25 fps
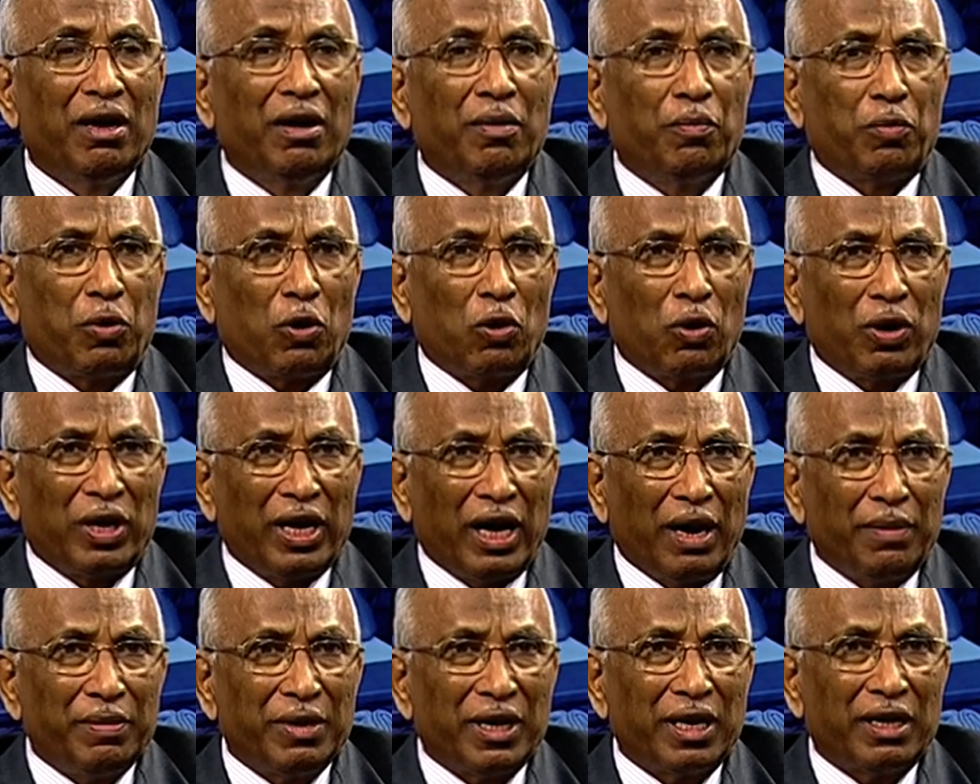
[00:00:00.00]

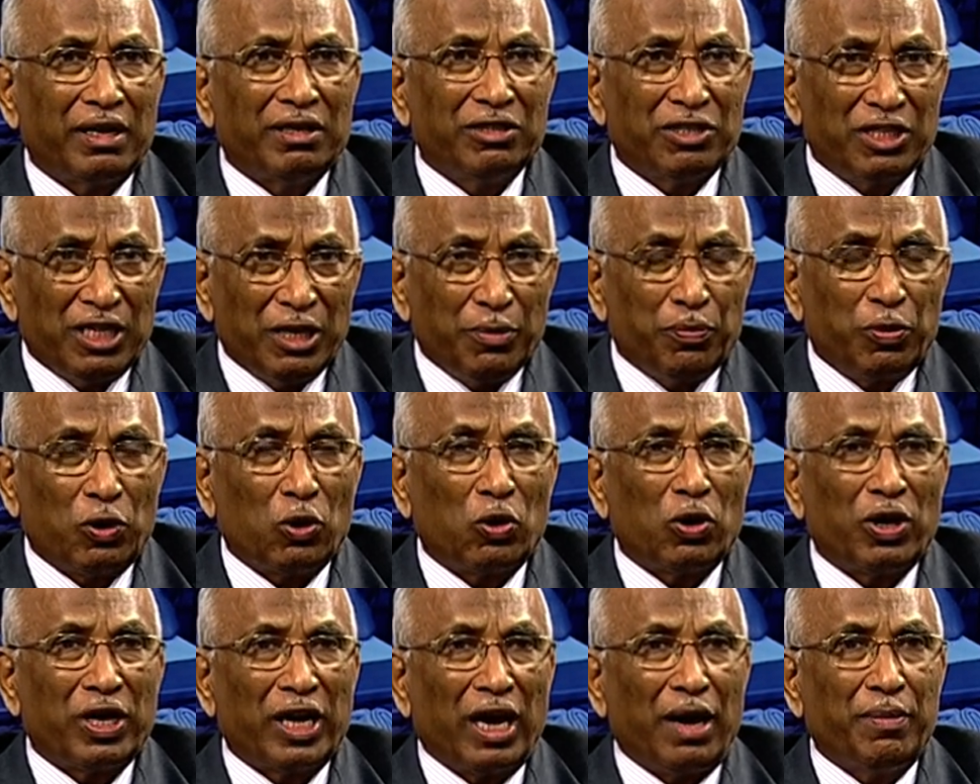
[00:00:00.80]
programming in C
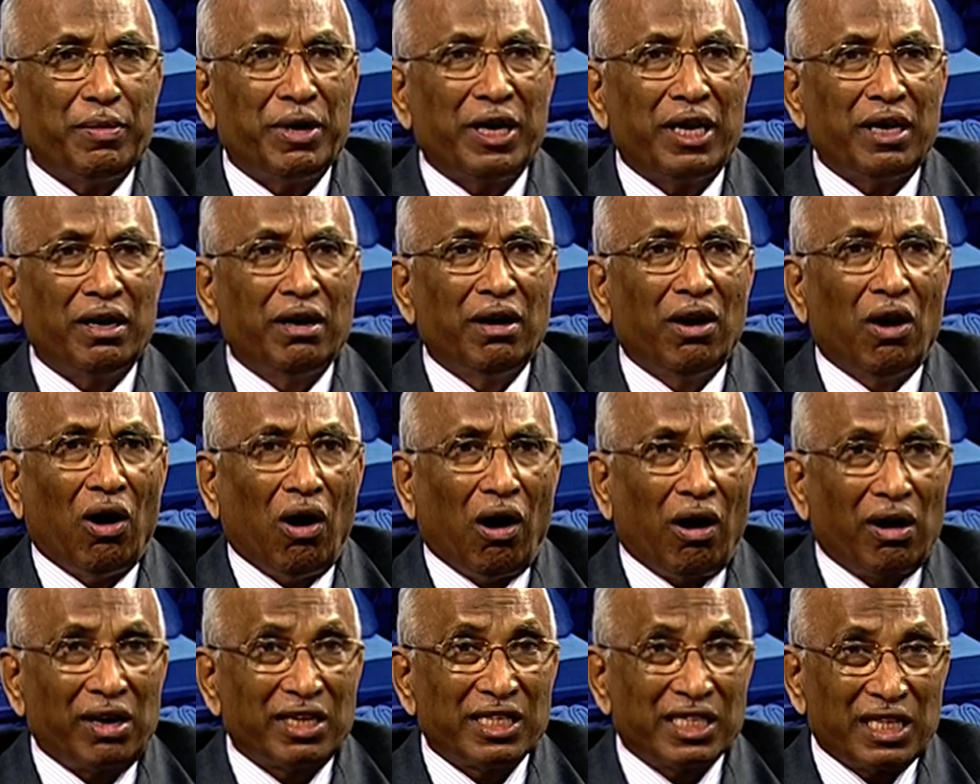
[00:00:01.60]
programming
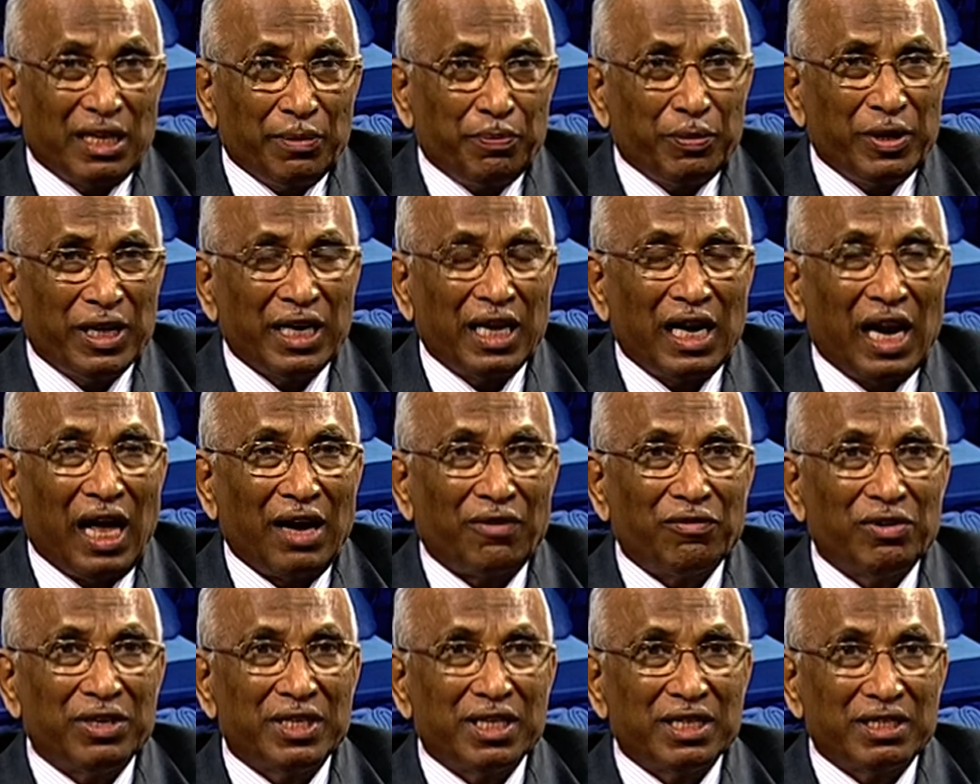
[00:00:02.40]
or scripting
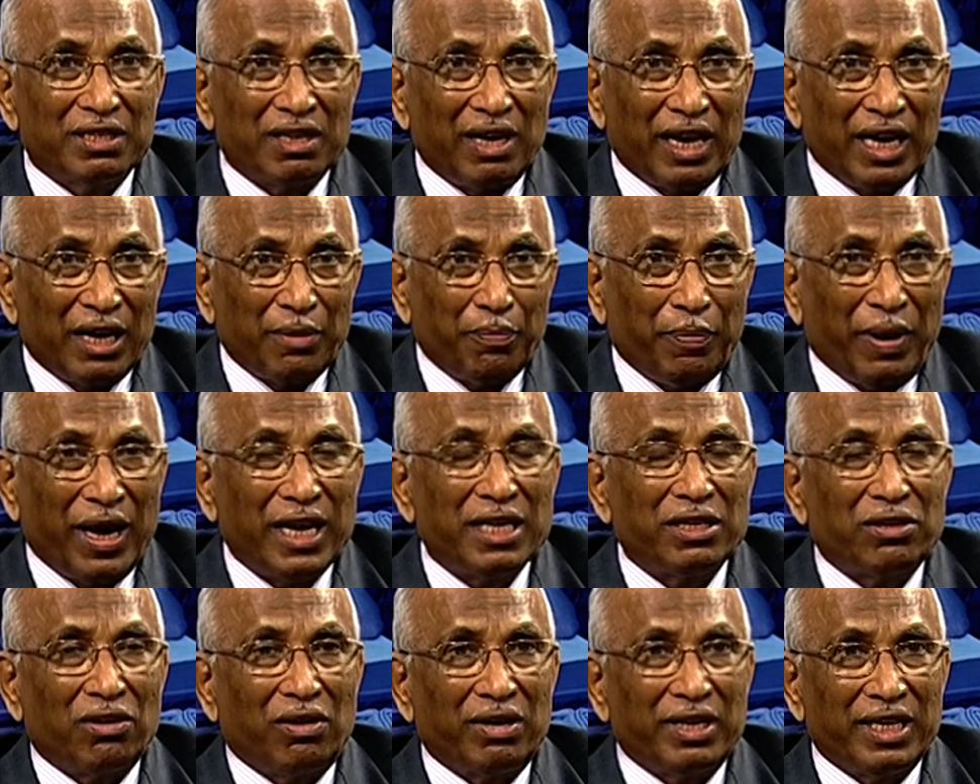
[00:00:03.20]
languages like
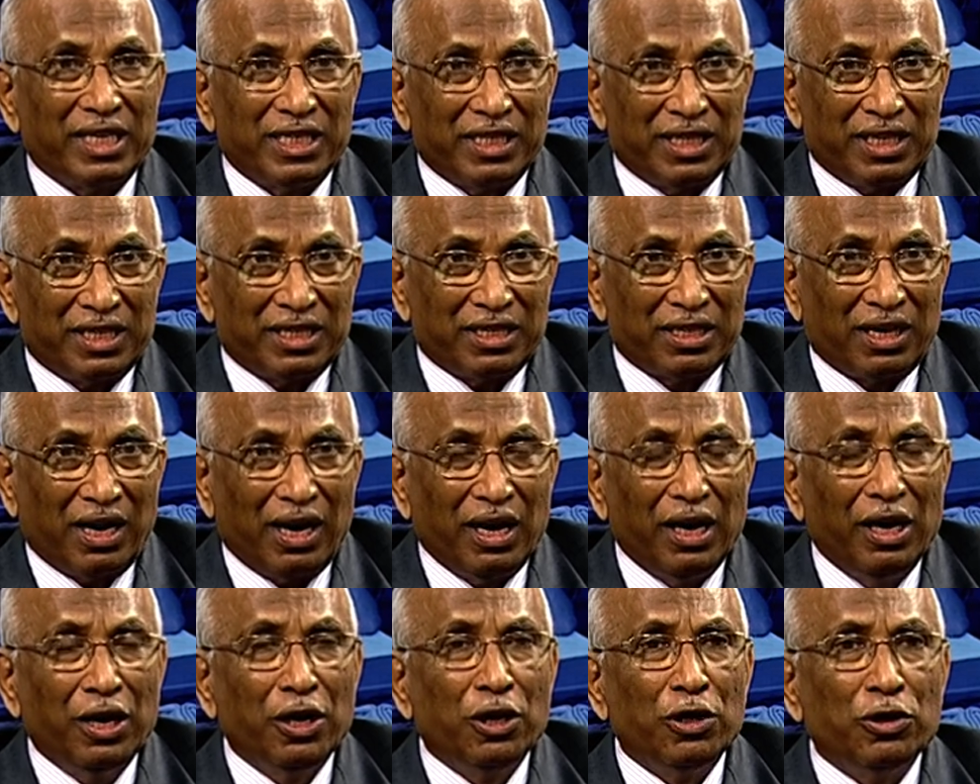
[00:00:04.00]
Python etc
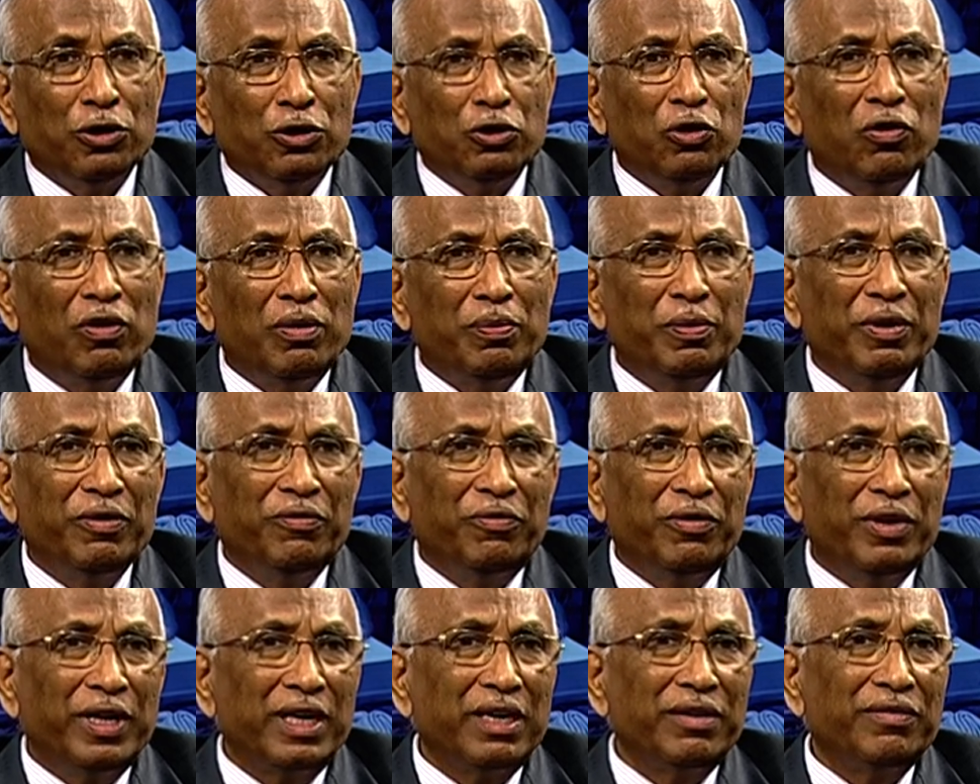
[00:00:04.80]
you will be
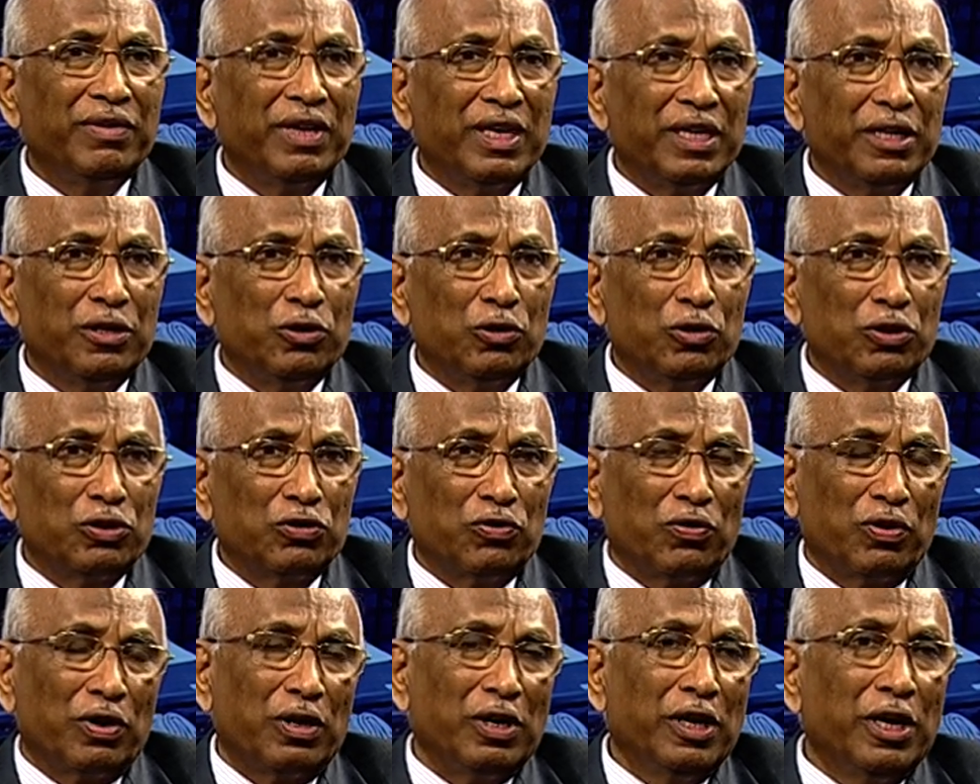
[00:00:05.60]
very very
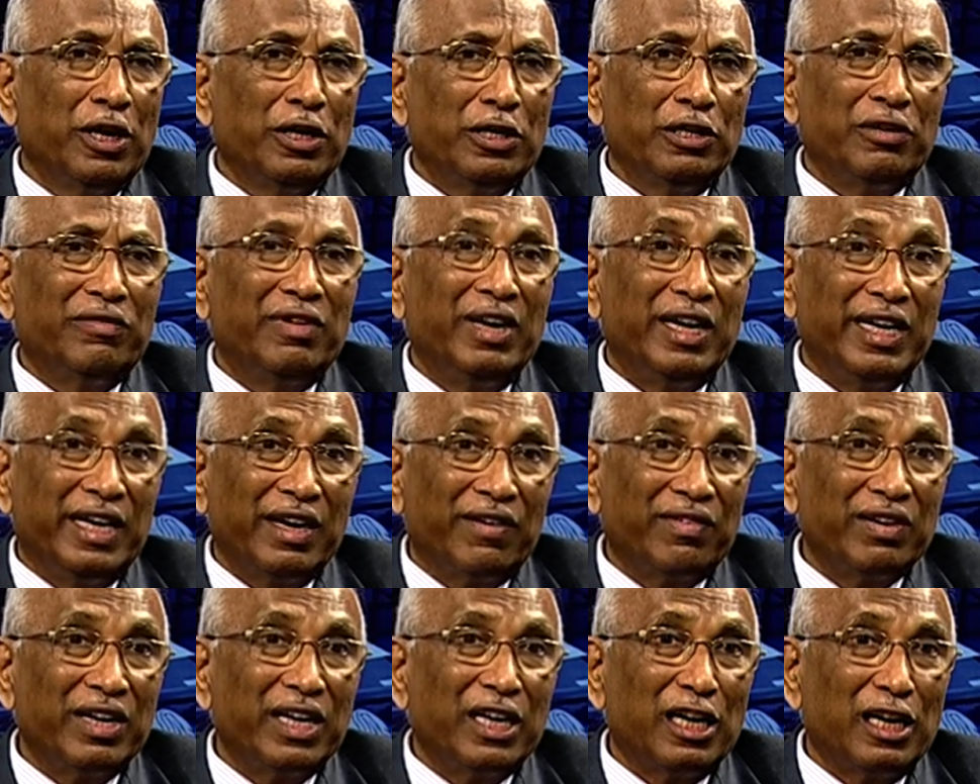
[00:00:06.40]
useful you will
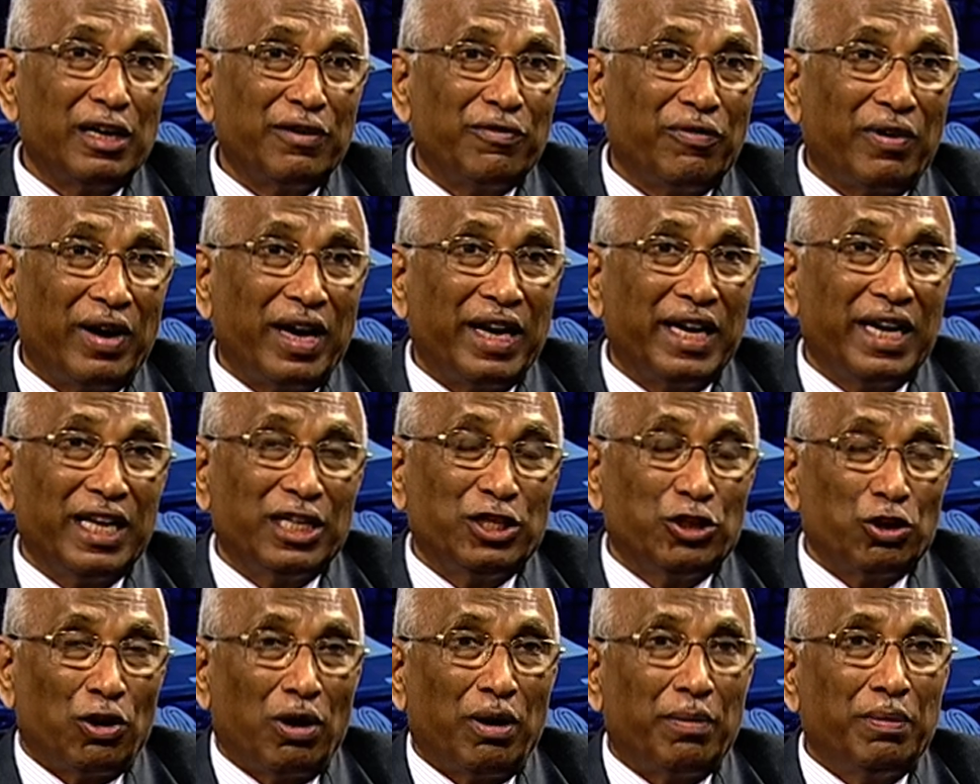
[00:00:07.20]
definitely find a
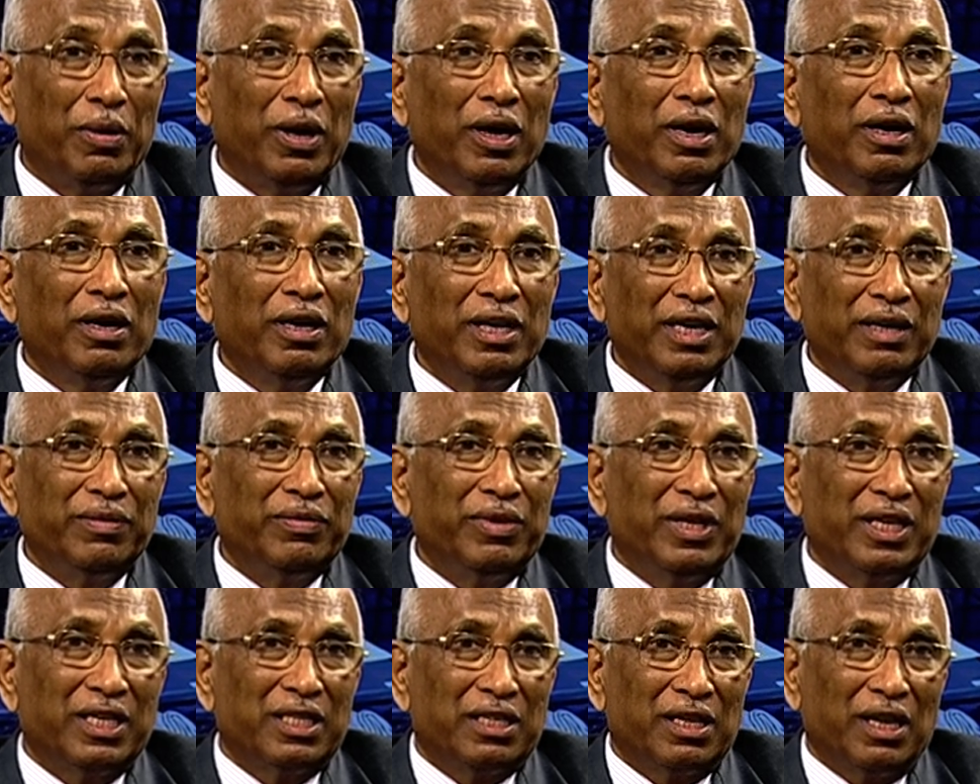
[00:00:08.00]
job in
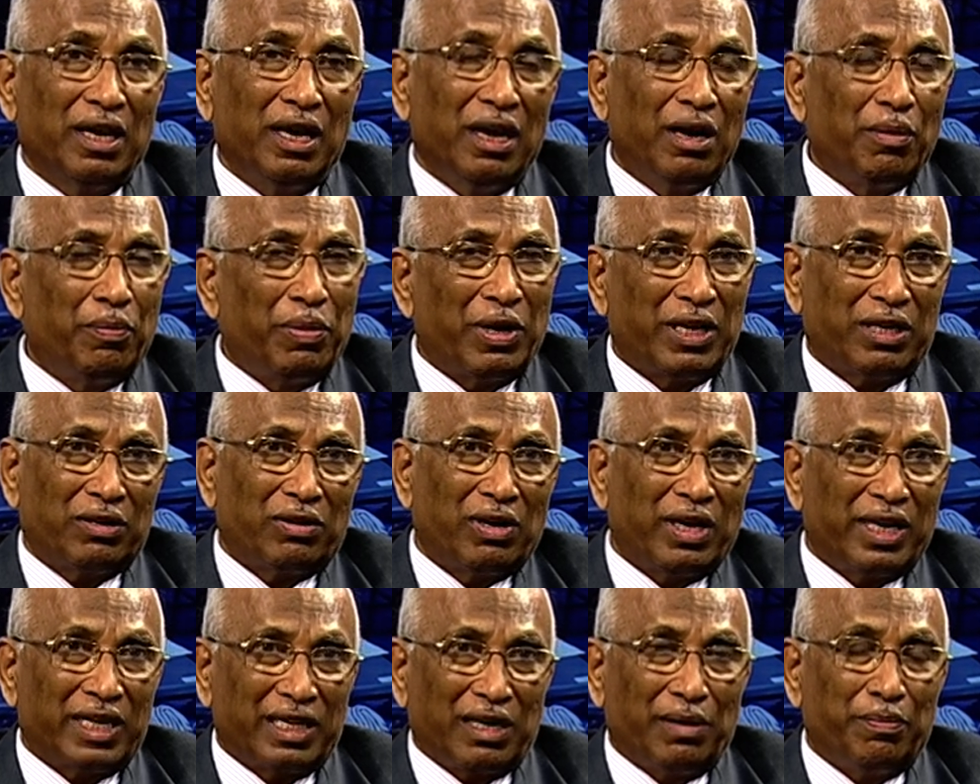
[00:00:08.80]
these
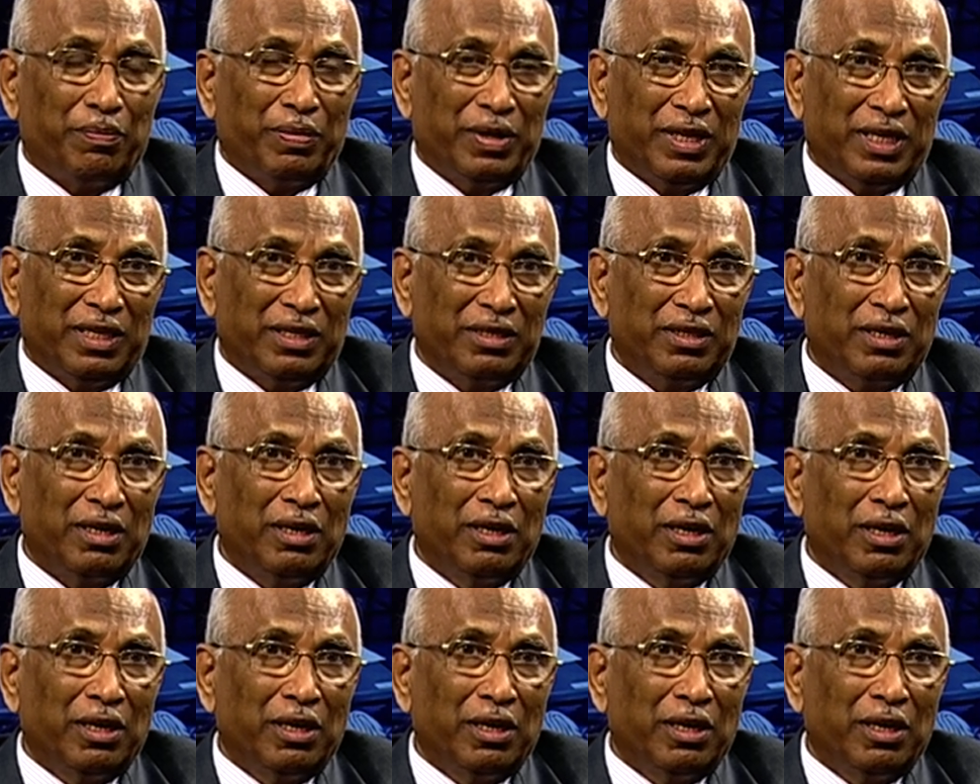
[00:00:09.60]
particular companies.